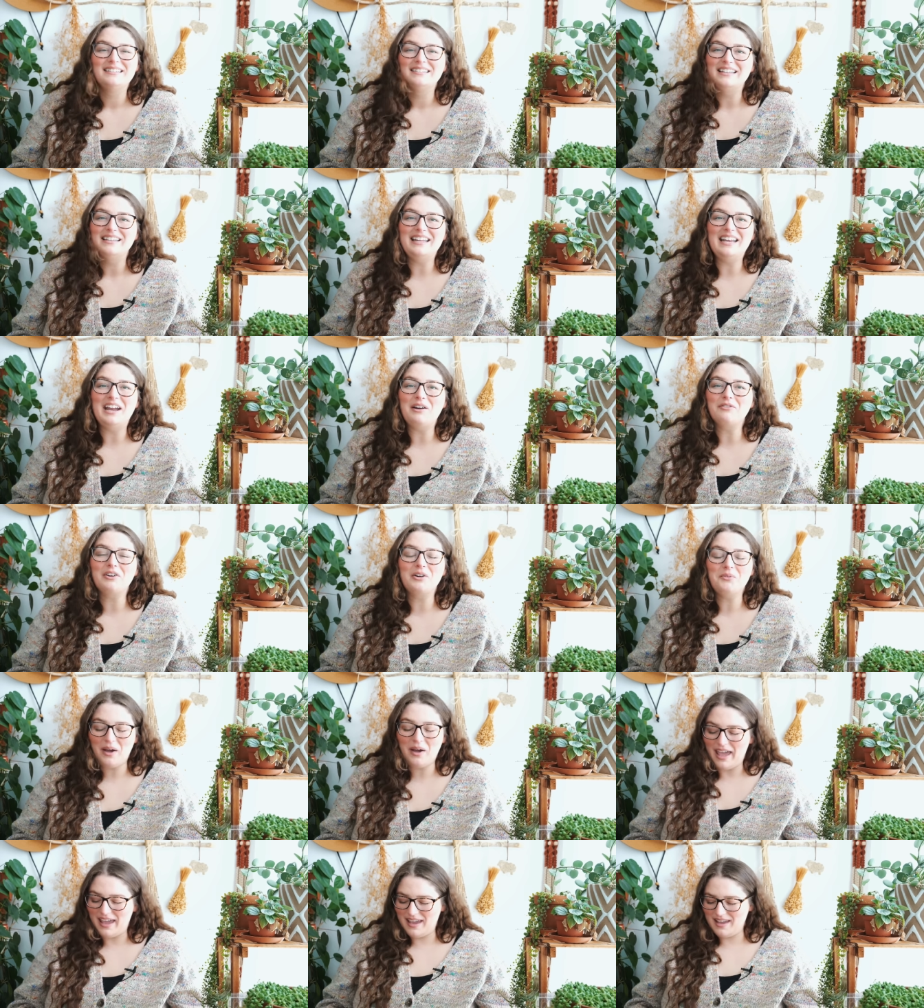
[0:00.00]
in every
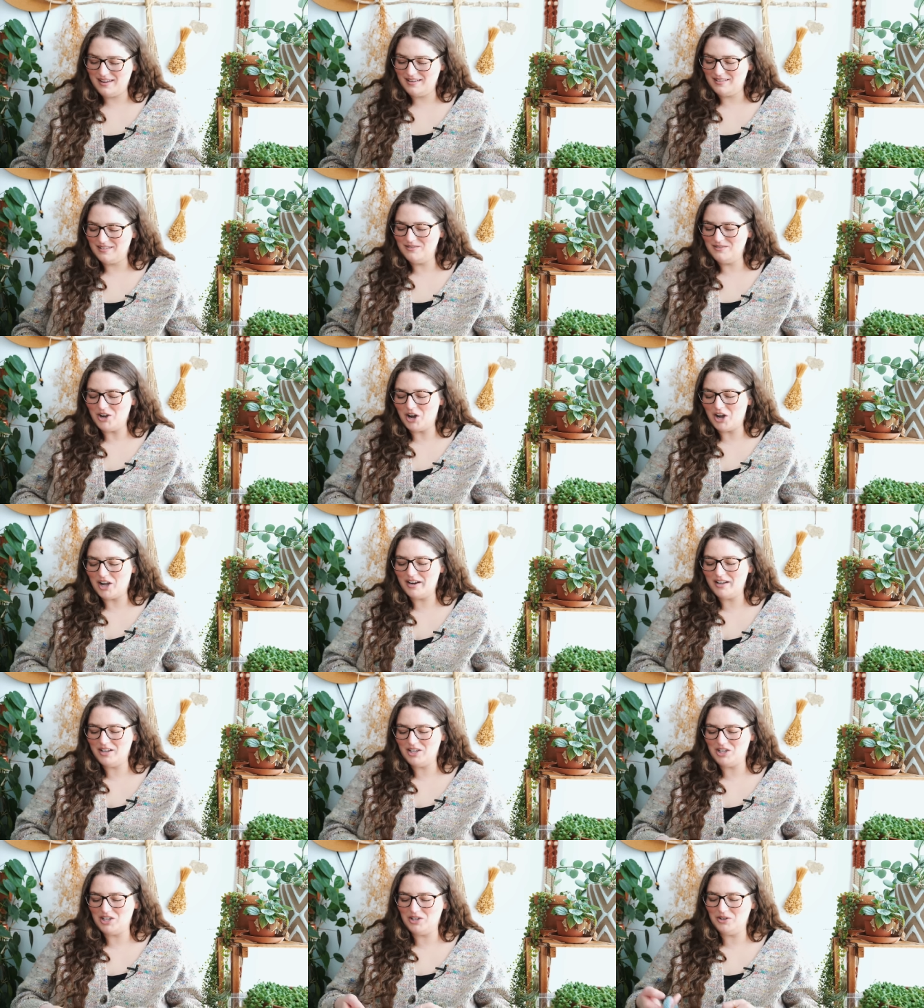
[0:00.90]
way. Not
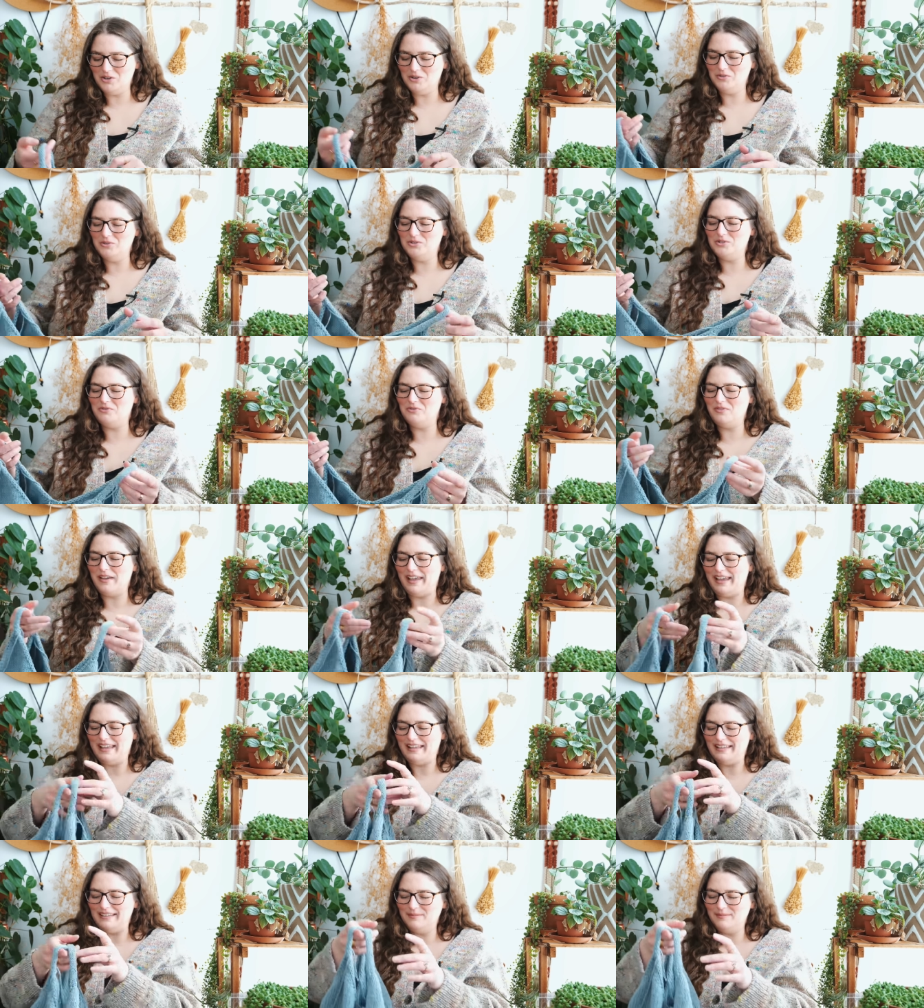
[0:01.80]
a huge
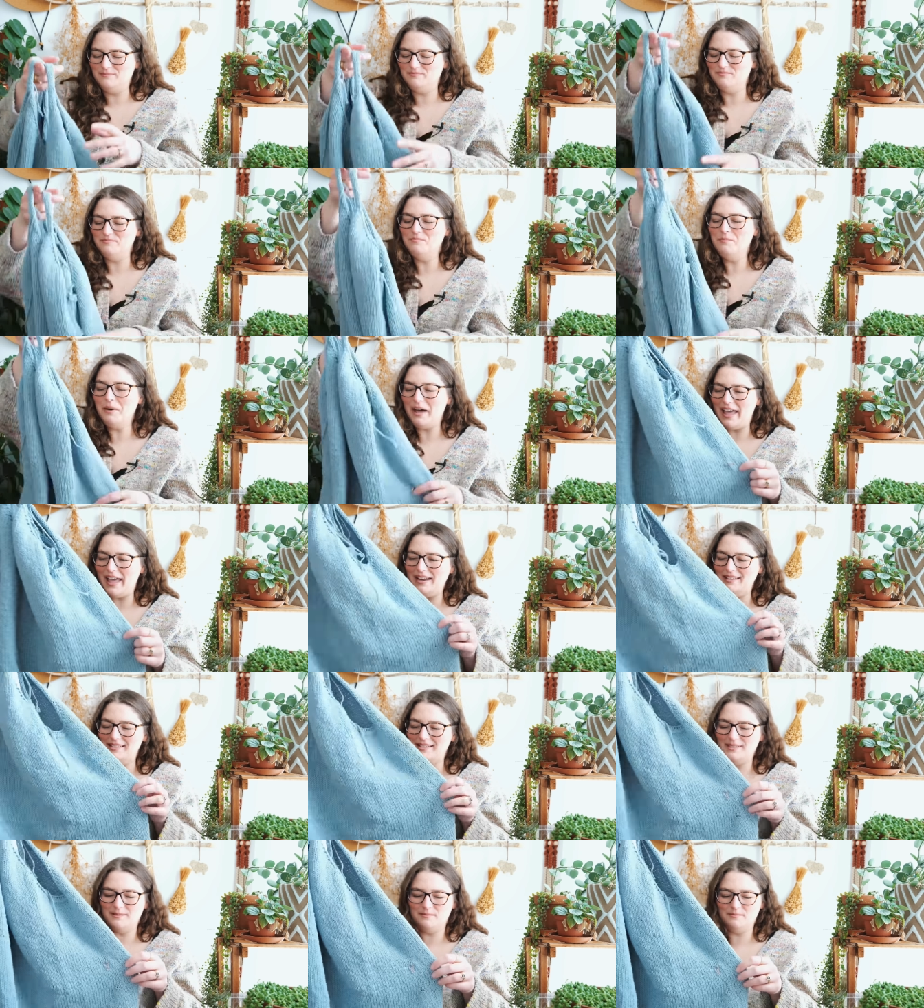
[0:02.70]
fan,
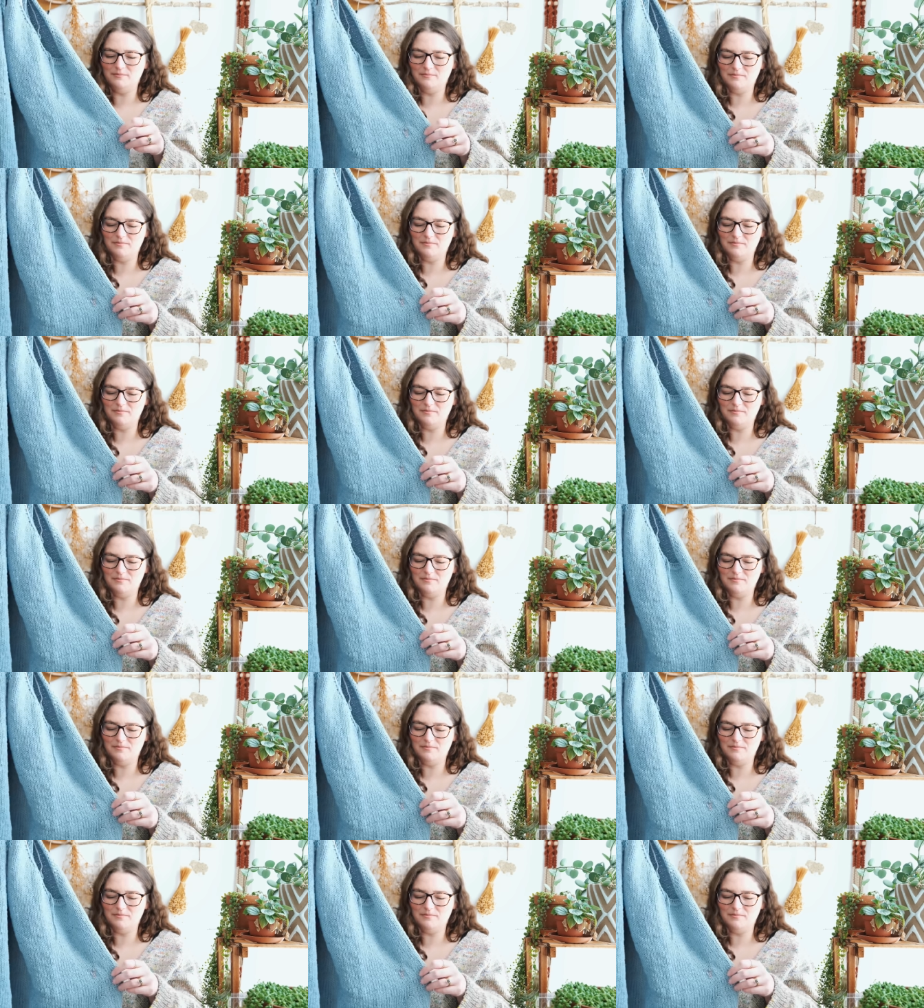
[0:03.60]
but